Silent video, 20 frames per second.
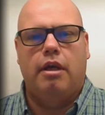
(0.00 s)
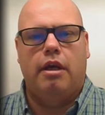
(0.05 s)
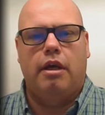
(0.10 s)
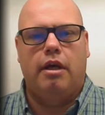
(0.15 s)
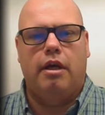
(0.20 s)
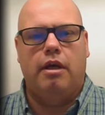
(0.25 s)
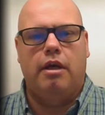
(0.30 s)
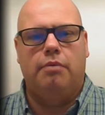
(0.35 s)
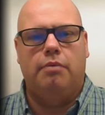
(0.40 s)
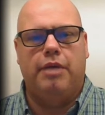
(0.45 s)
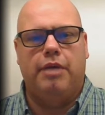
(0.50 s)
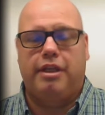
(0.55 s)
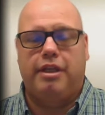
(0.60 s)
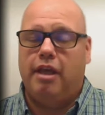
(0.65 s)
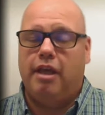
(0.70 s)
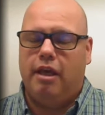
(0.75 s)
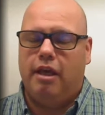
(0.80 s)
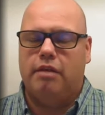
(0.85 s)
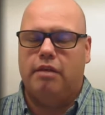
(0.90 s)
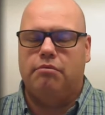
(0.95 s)

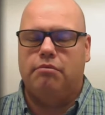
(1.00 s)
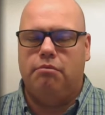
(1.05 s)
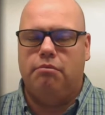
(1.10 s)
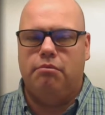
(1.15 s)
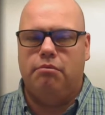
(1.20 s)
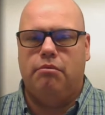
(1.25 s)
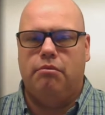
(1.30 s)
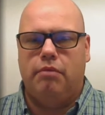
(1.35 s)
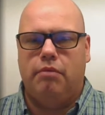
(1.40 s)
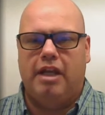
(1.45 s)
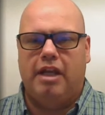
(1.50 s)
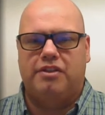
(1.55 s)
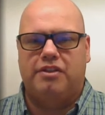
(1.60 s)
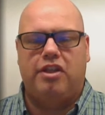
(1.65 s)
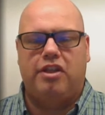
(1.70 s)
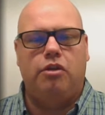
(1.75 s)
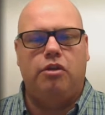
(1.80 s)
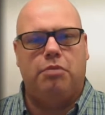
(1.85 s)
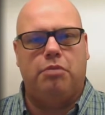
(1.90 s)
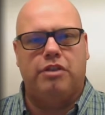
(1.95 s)
again, as
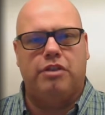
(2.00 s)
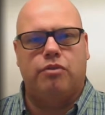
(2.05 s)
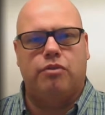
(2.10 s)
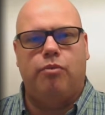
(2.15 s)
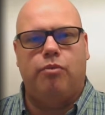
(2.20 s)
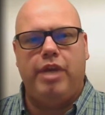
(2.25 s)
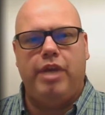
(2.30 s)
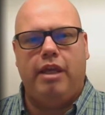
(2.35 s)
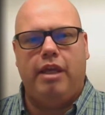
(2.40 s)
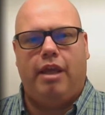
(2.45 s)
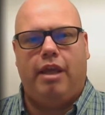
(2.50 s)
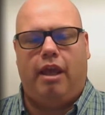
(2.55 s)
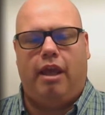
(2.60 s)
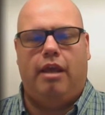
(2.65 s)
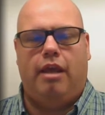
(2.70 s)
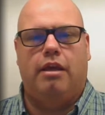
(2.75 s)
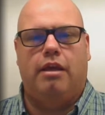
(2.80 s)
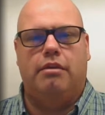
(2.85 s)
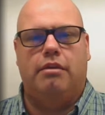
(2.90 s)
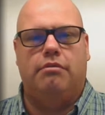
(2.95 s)
humans, we
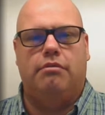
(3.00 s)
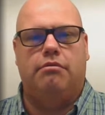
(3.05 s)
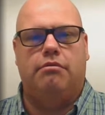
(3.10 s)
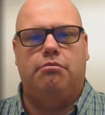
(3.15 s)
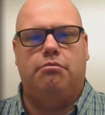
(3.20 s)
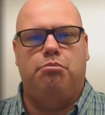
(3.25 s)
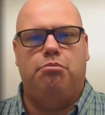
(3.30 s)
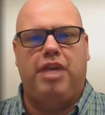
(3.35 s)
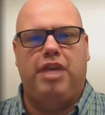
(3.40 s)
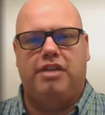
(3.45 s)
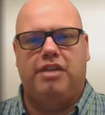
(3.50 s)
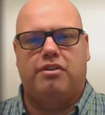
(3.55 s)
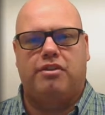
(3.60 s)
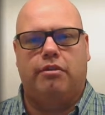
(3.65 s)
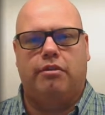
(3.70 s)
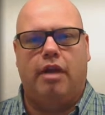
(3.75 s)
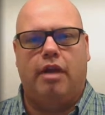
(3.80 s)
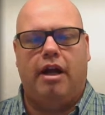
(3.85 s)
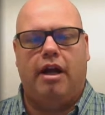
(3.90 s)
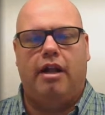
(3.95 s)
can base a
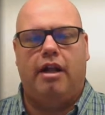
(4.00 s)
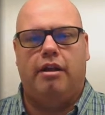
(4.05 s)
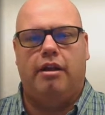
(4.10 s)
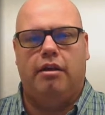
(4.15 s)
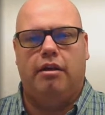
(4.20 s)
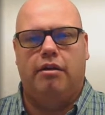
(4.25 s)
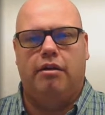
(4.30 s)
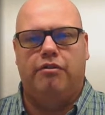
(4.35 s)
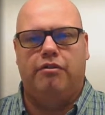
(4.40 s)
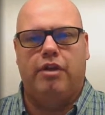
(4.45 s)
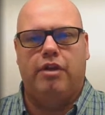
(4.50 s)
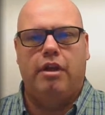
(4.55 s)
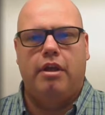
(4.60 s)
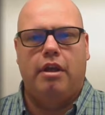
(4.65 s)
lot of